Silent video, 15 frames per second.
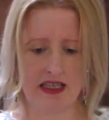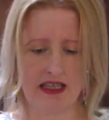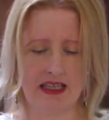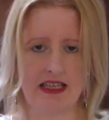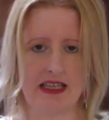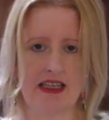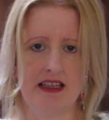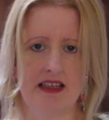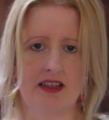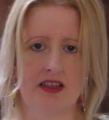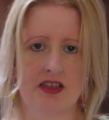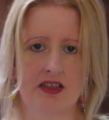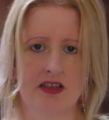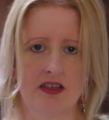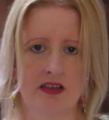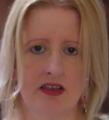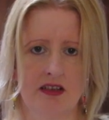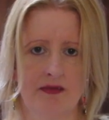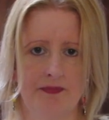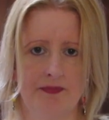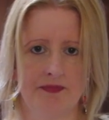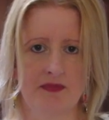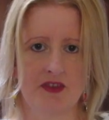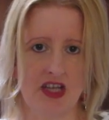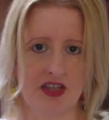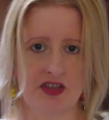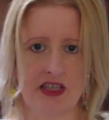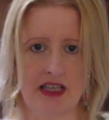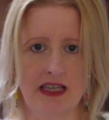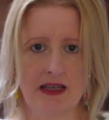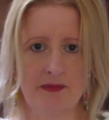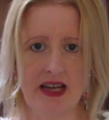is just the